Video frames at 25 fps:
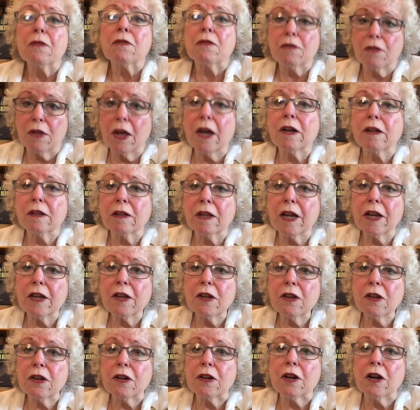they'll
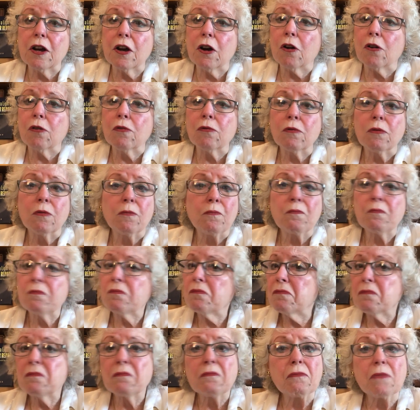let you know
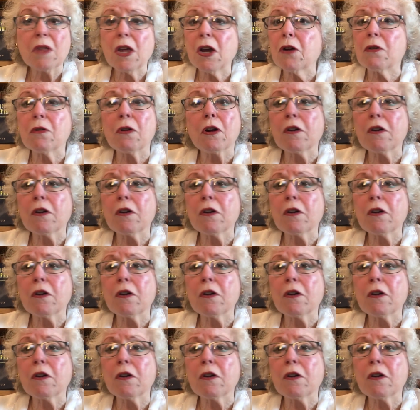there